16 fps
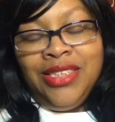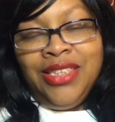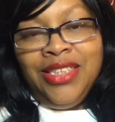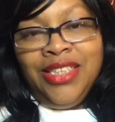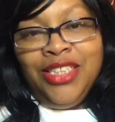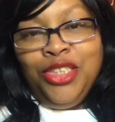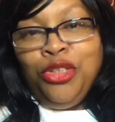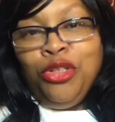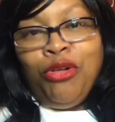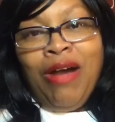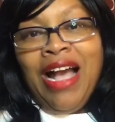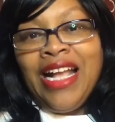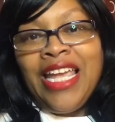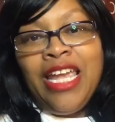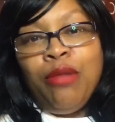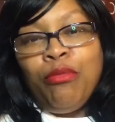You know, I
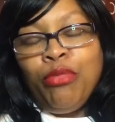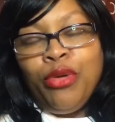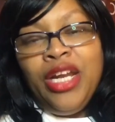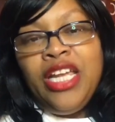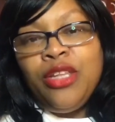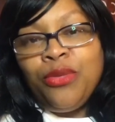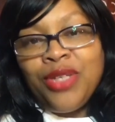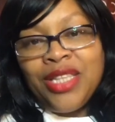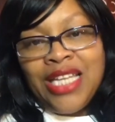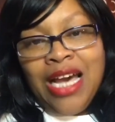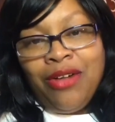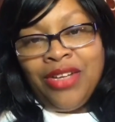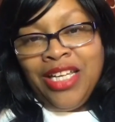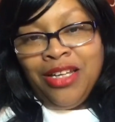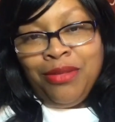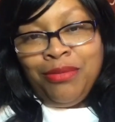can't breathe without
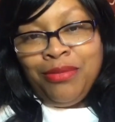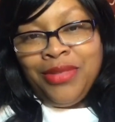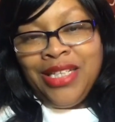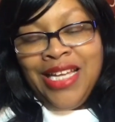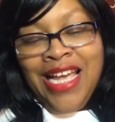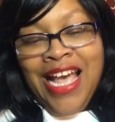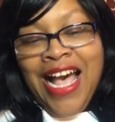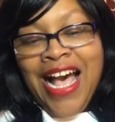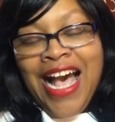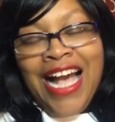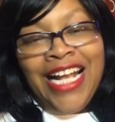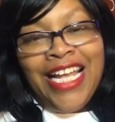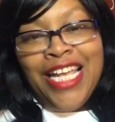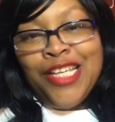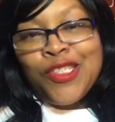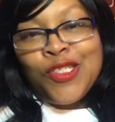him. I
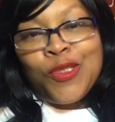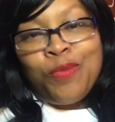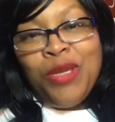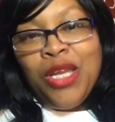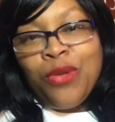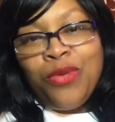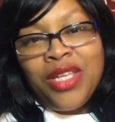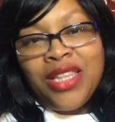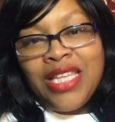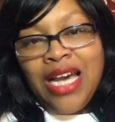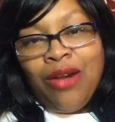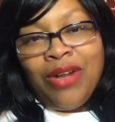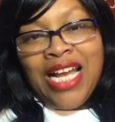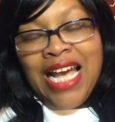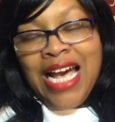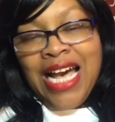can't speak without
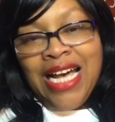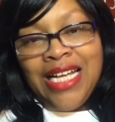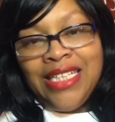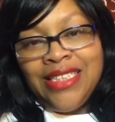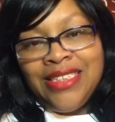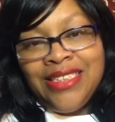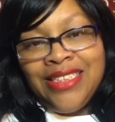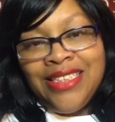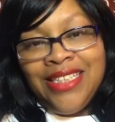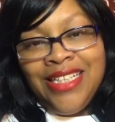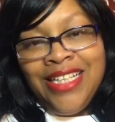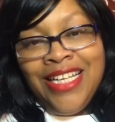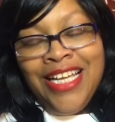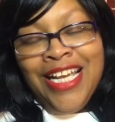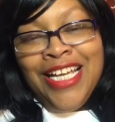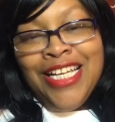God.
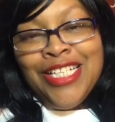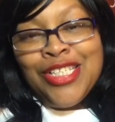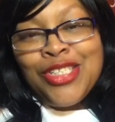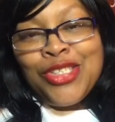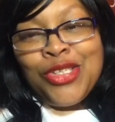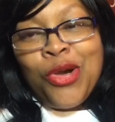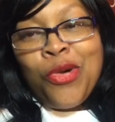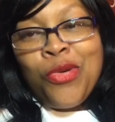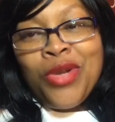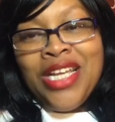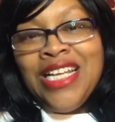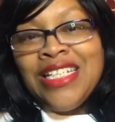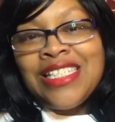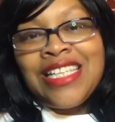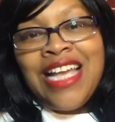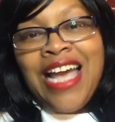So it's
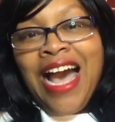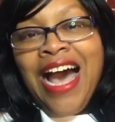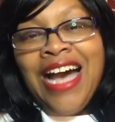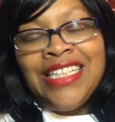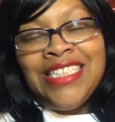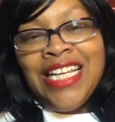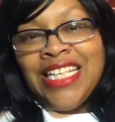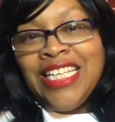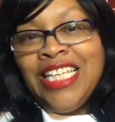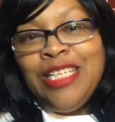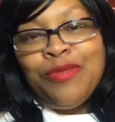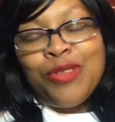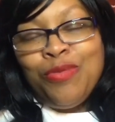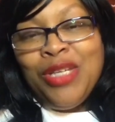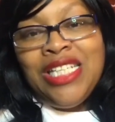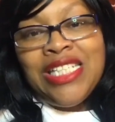God that keeps
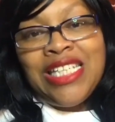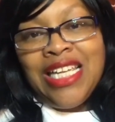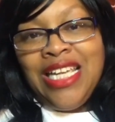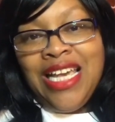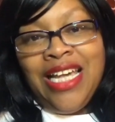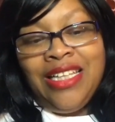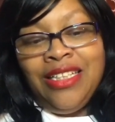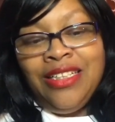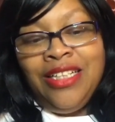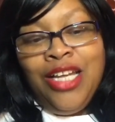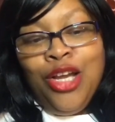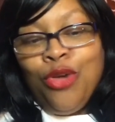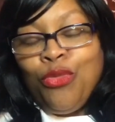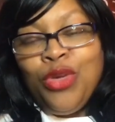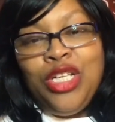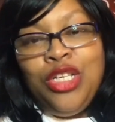me together.
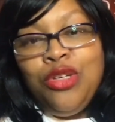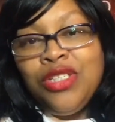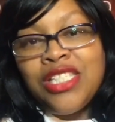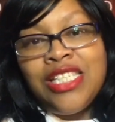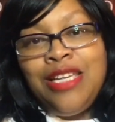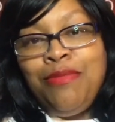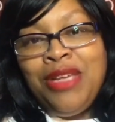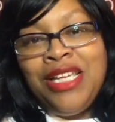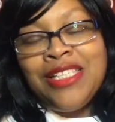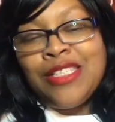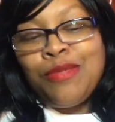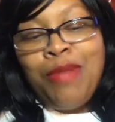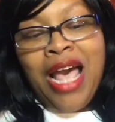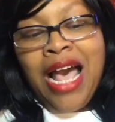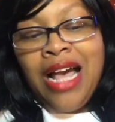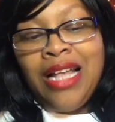When you see me
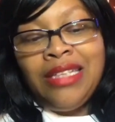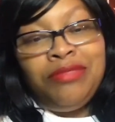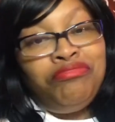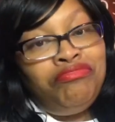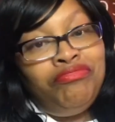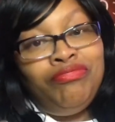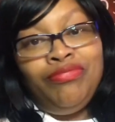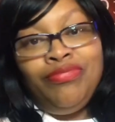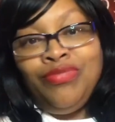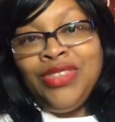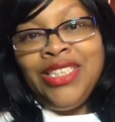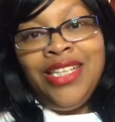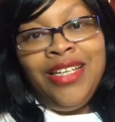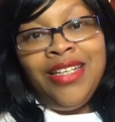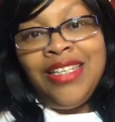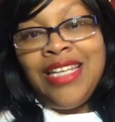smiling,
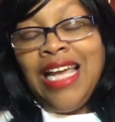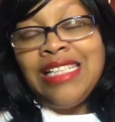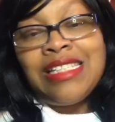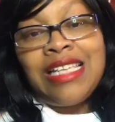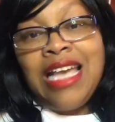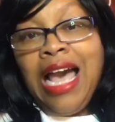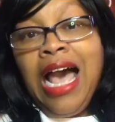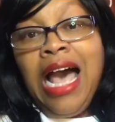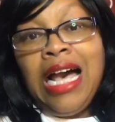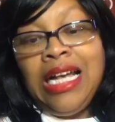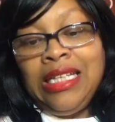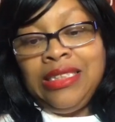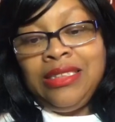that's God.